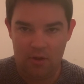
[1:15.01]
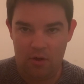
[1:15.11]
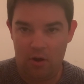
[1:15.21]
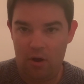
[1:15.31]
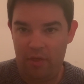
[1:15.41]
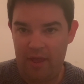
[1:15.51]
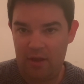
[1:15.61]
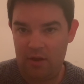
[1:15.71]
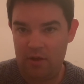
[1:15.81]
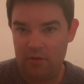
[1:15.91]
or they
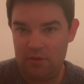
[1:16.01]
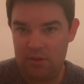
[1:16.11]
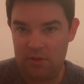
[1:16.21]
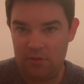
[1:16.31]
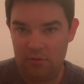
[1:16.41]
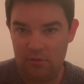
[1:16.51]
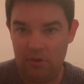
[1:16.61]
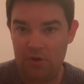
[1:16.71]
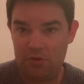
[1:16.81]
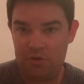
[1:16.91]
could
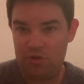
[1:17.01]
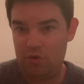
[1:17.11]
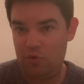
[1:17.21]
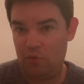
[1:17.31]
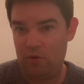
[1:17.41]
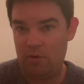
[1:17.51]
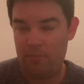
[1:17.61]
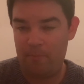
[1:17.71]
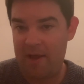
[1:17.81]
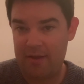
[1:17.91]
look to
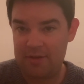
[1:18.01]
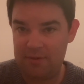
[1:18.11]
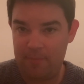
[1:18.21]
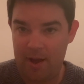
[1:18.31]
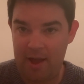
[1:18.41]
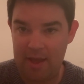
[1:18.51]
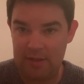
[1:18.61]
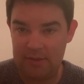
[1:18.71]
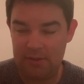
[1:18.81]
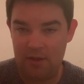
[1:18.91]

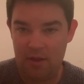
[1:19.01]
maximize